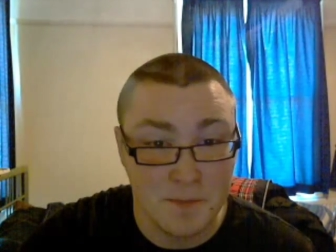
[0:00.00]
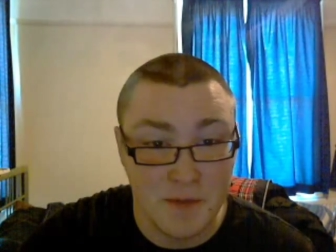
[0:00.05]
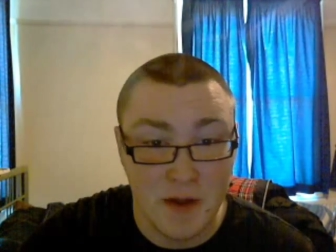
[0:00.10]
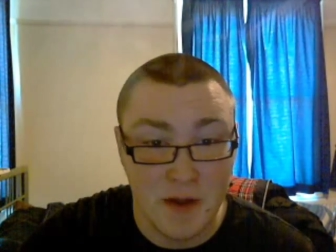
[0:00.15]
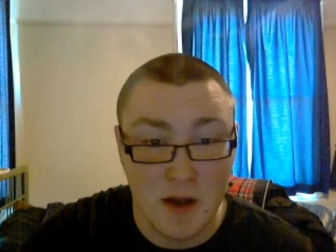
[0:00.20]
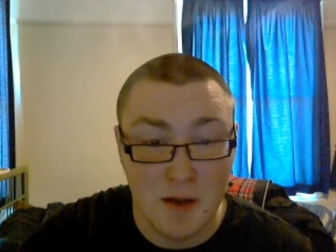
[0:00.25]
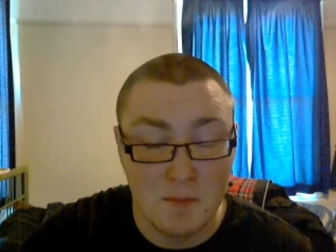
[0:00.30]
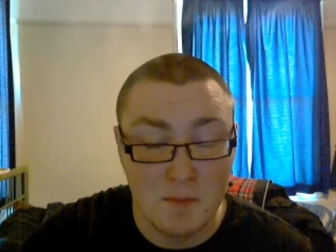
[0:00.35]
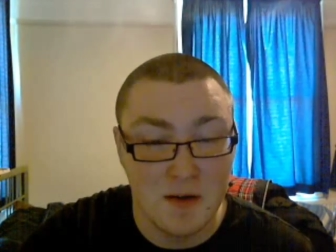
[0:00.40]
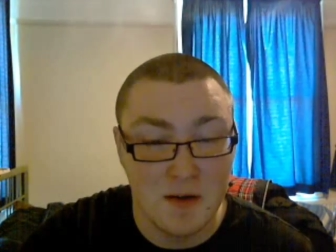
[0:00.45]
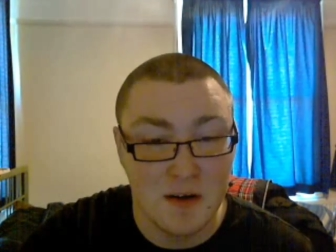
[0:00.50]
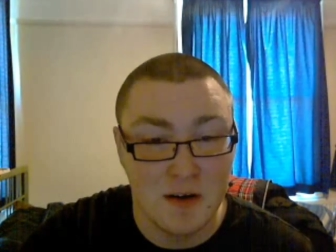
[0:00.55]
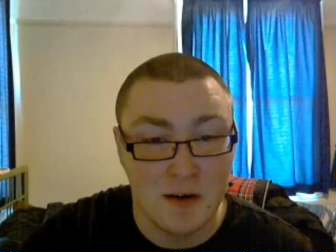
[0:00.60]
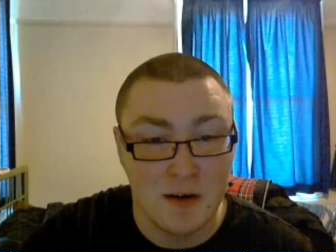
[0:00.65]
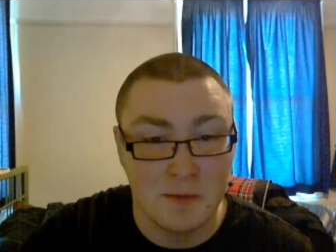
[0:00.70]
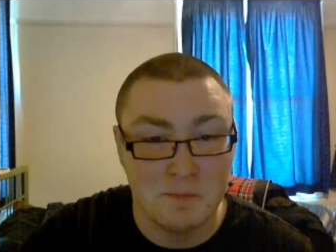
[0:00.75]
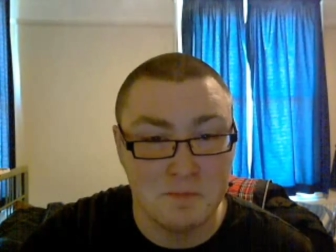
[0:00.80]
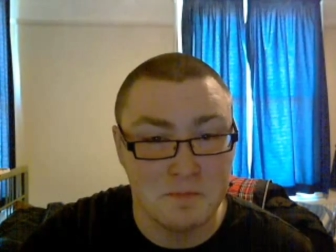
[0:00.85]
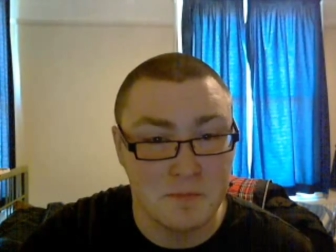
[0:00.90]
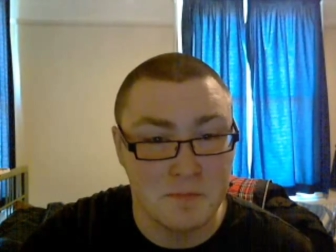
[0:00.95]
I'm
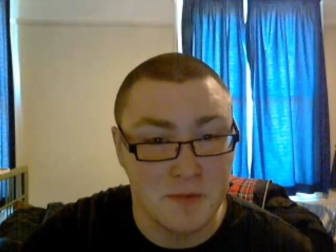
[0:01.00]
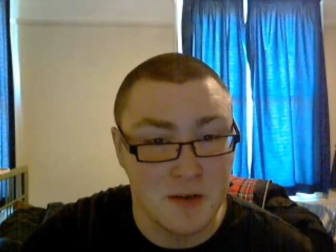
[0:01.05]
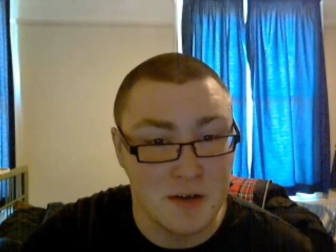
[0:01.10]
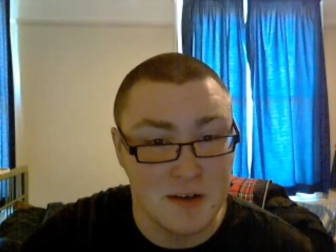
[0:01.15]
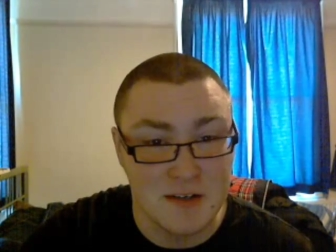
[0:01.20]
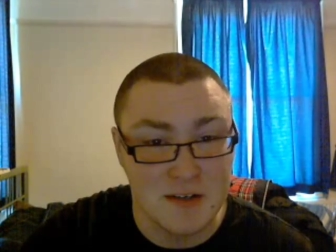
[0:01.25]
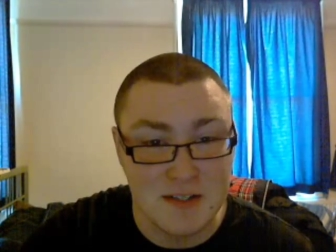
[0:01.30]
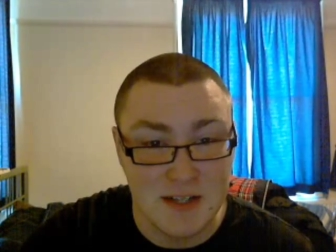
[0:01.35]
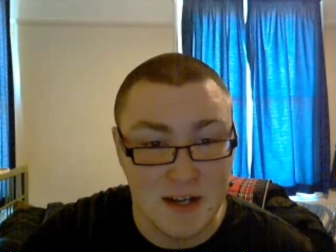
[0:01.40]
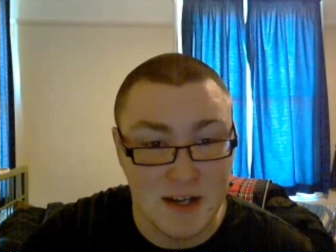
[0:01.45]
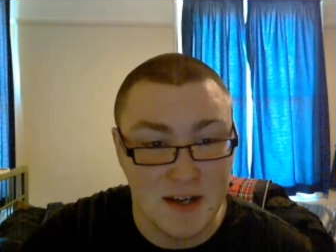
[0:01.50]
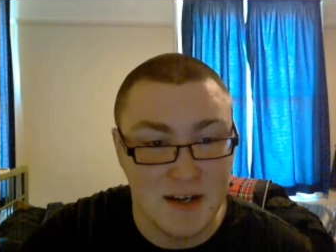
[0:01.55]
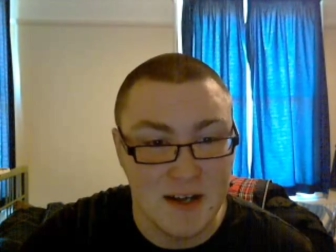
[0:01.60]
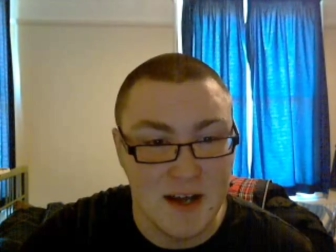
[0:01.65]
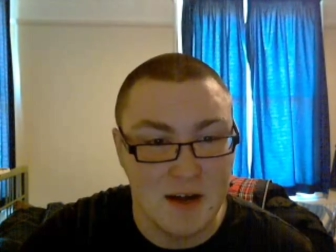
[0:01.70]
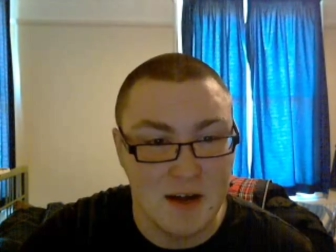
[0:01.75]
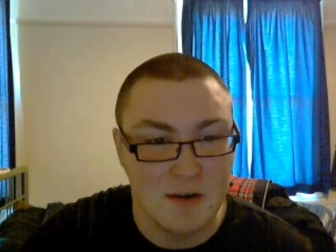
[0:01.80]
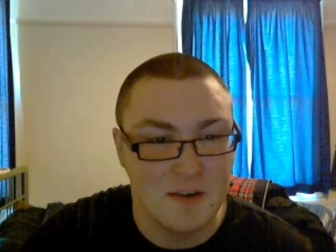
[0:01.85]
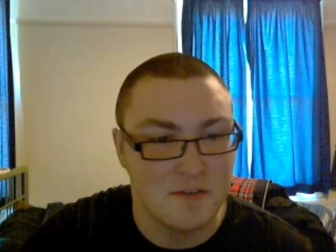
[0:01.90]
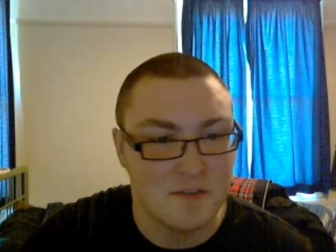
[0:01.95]
gonna say it
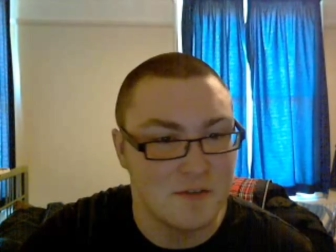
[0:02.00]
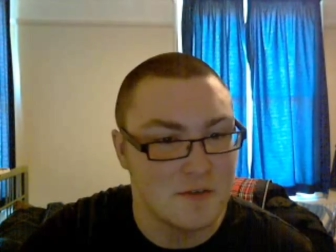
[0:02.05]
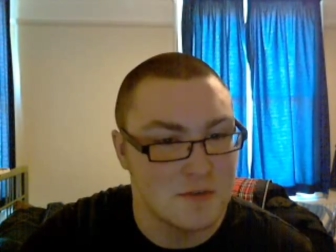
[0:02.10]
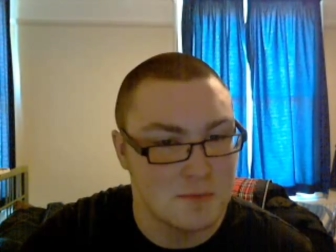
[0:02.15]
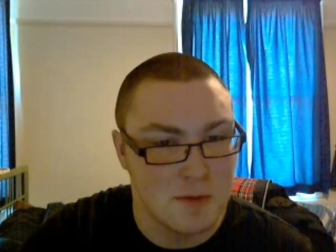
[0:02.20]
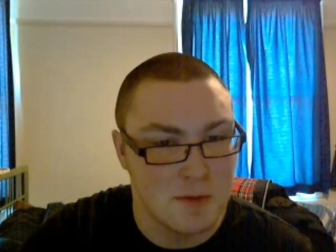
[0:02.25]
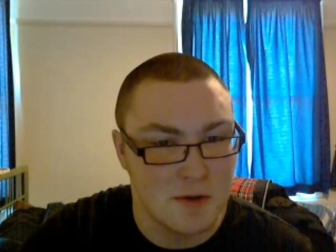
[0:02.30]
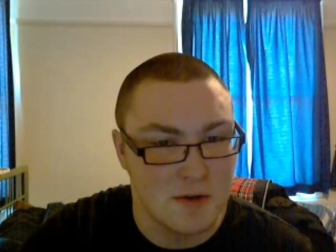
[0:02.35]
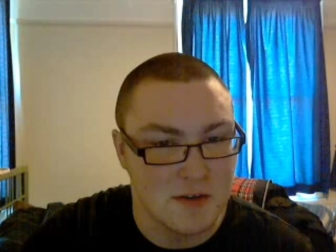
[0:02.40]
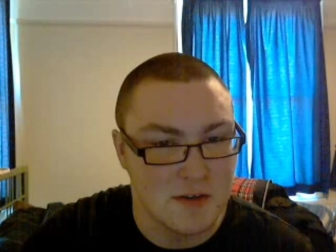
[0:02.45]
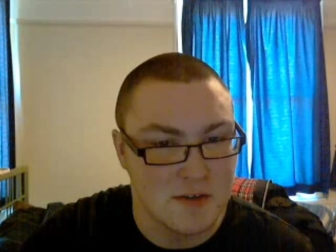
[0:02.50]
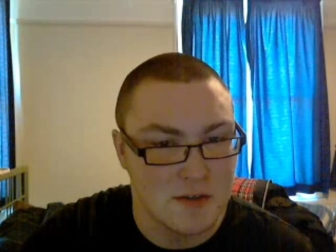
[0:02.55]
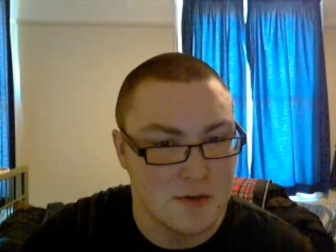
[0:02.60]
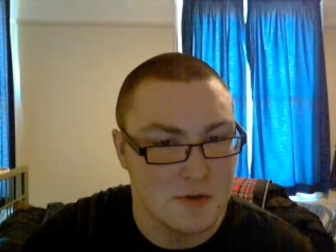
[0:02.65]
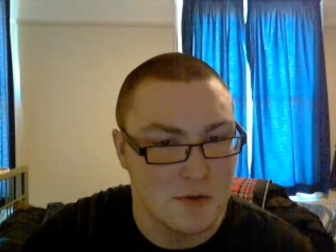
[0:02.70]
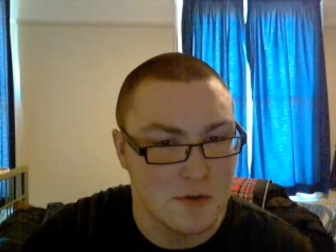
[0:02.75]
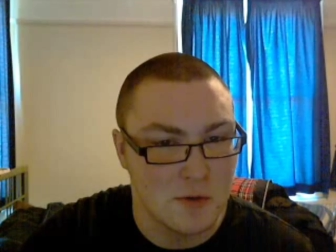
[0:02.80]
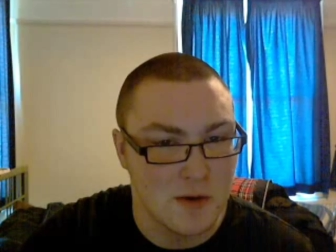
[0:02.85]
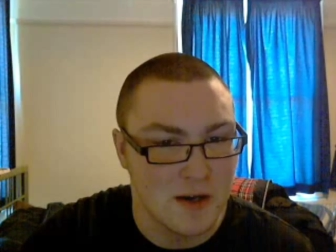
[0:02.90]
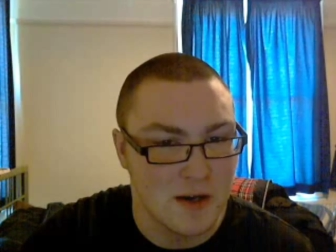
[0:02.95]
now, if you smoke it
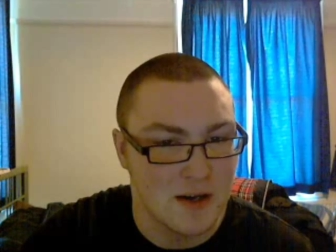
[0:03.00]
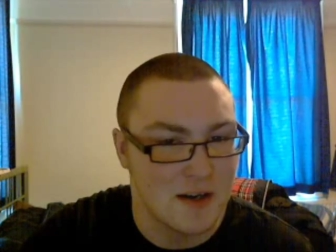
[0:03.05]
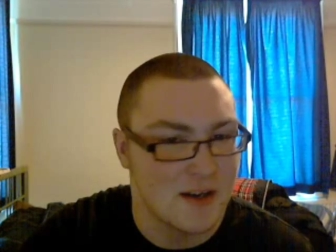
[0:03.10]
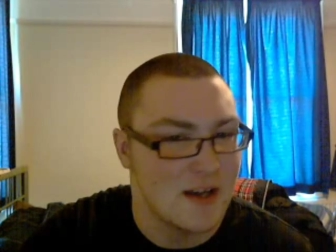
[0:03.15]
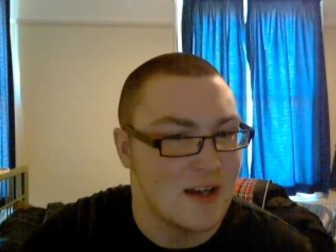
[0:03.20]
too quickly,